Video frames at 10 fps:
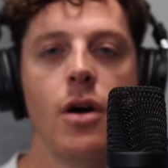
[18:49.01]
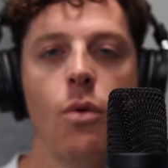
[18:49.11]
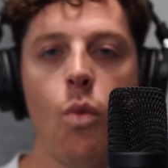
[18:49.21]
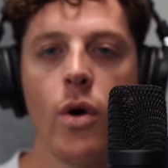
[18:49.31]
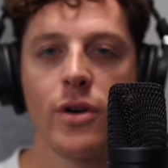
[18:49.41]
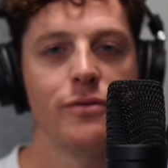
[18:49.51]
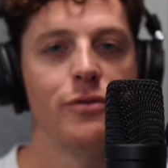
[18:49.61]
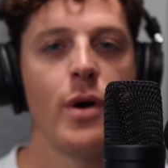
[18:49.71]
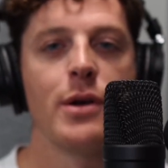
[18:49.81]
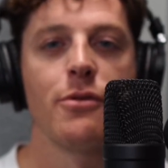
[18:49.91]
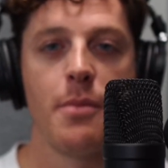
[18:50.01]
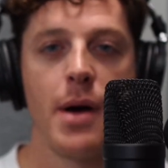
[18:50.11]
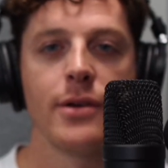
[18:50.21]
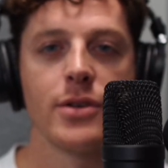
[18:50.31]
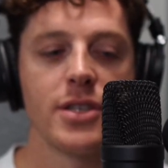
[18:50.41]
wonderful way to
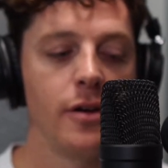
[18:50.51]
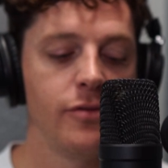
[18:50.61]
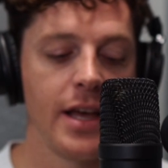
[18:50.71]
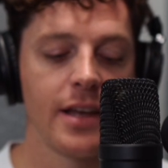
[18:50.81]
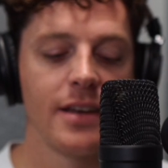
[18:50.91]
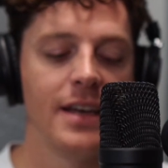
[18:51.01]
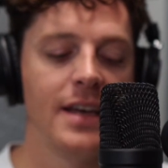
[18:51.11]
remind yourself, like,